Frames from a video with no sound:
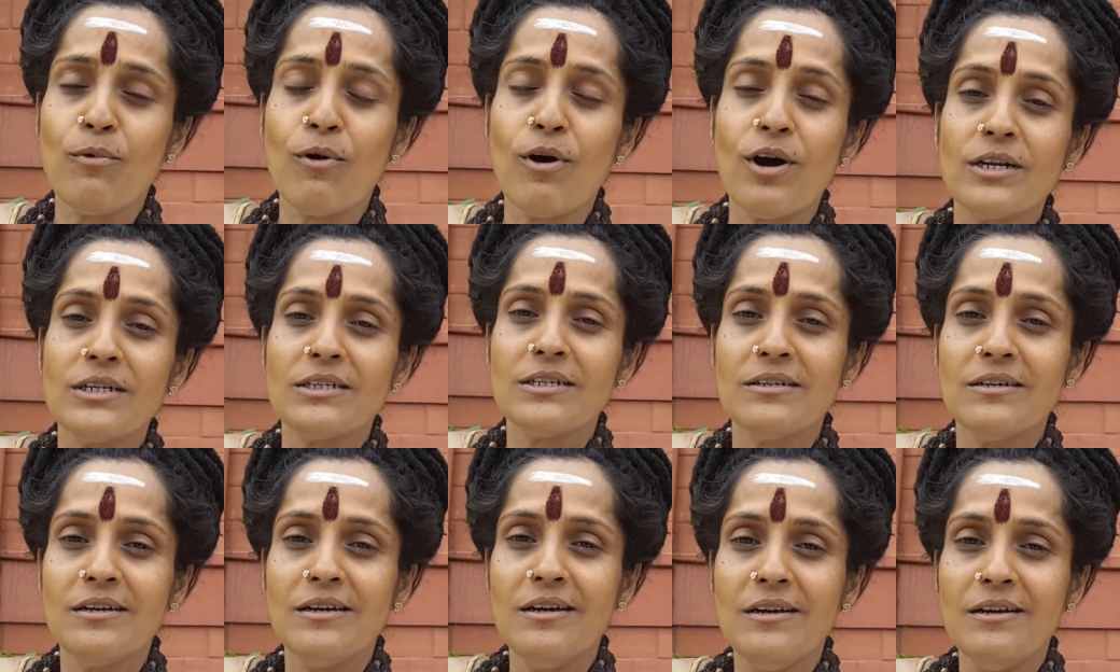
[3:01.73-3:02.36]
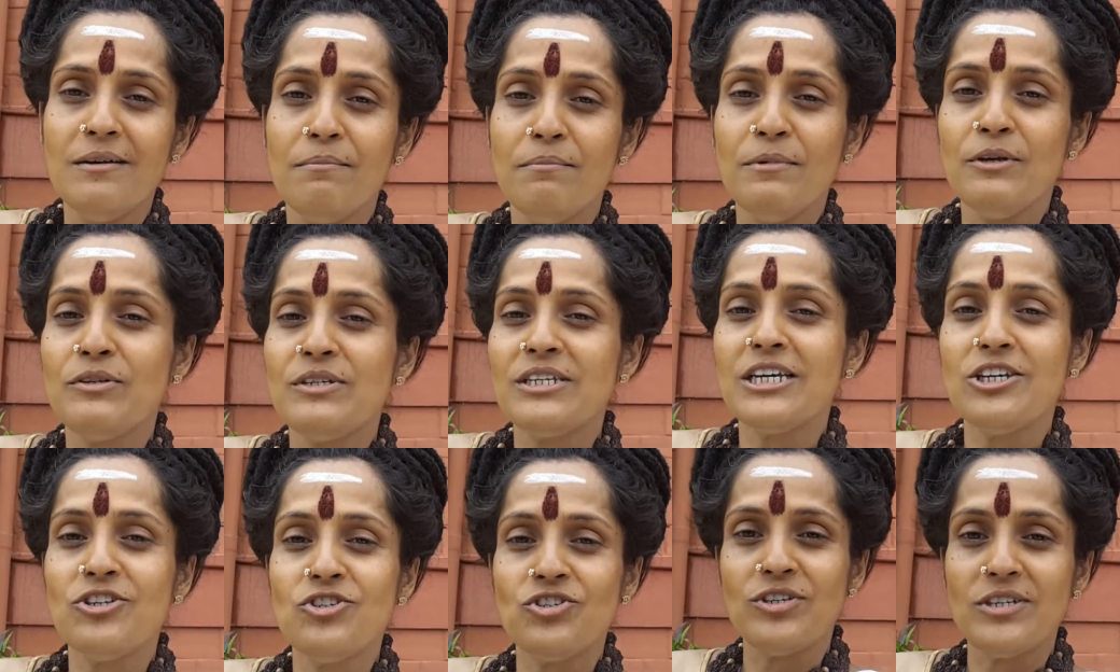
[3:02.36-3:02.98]
what
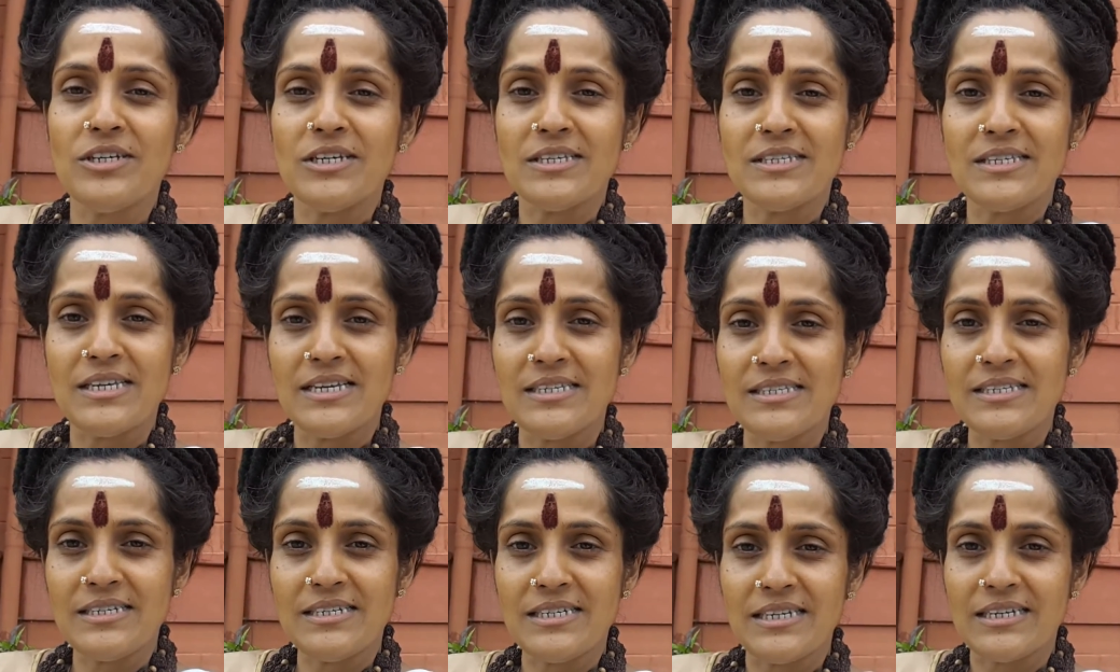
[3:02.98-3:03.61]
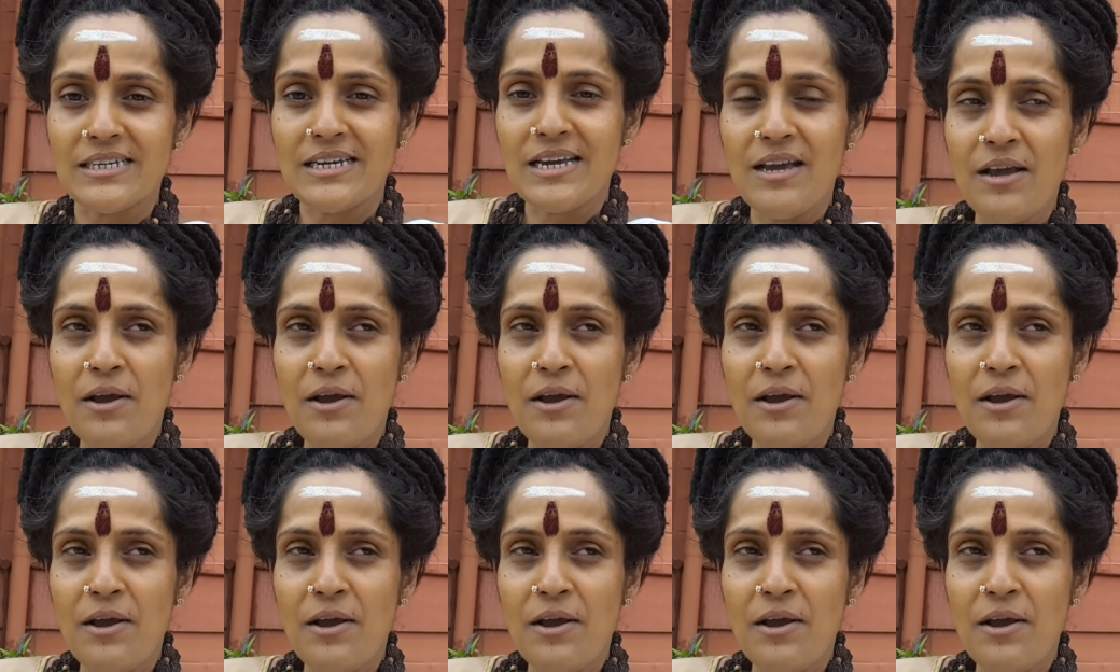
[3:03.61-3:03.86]
mutation is, isn't it?